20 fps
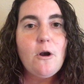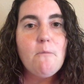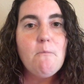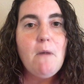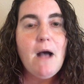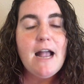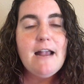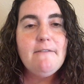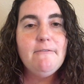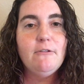are
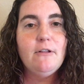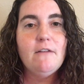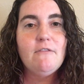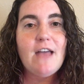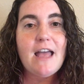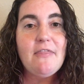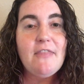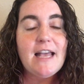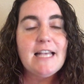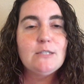mindful of
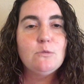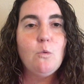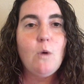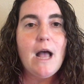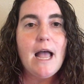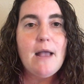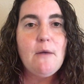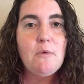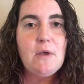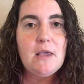that. And that's
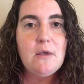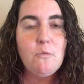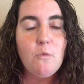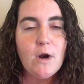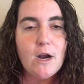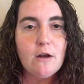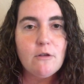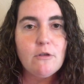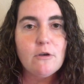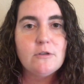why we
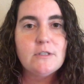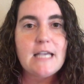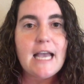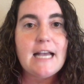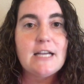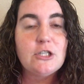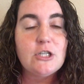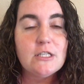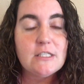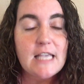wear those
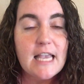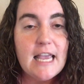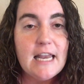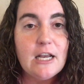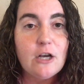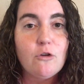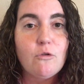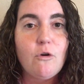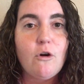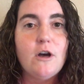ashes
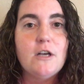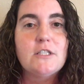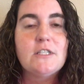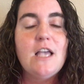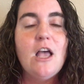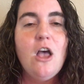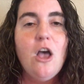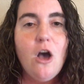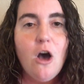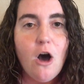in a
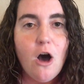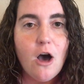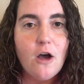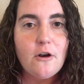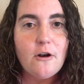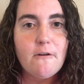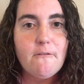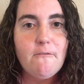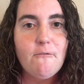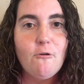cross
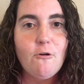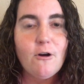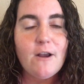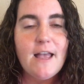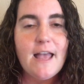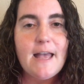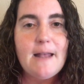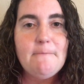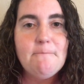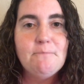on our
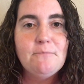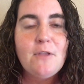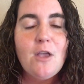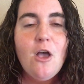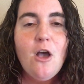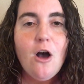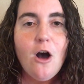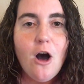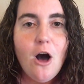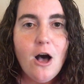forehead.
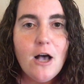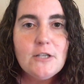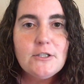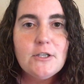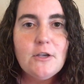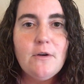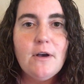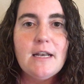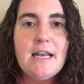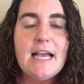
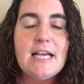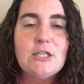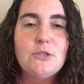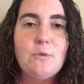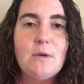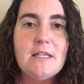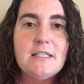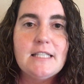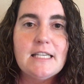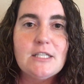Also on
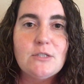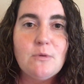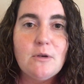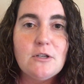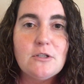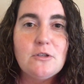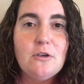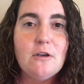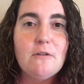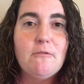Ash Wednesday, as
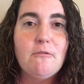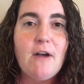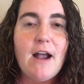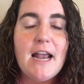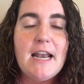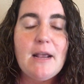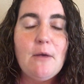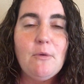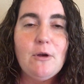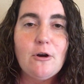well as Good
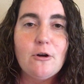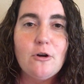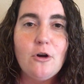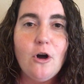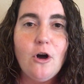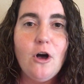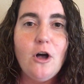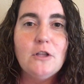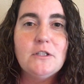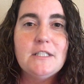Friday, we are
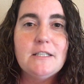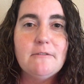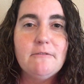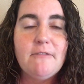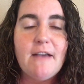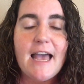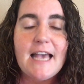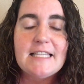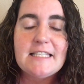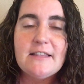called to
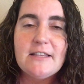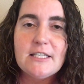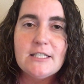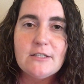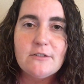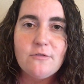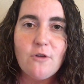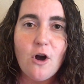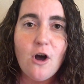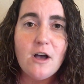fast. And this
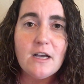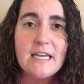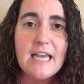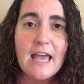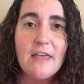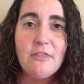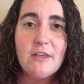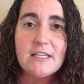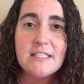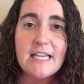is for all
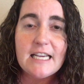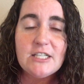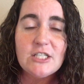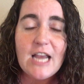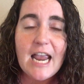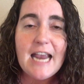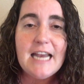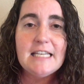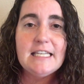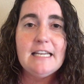Catholics
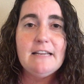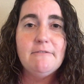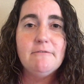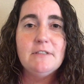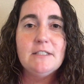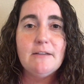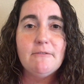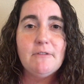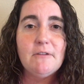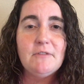age 18
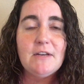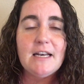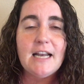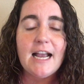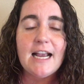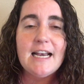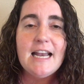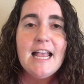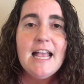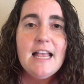to
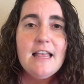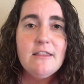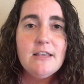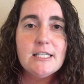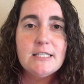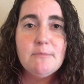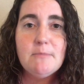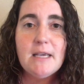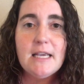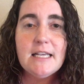59.
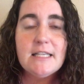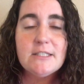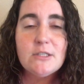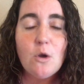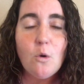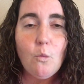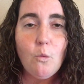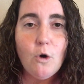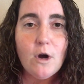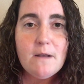This means
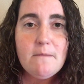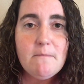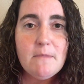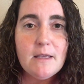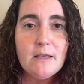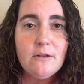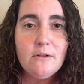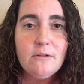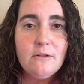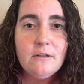one
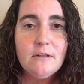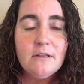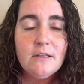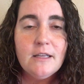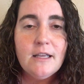meal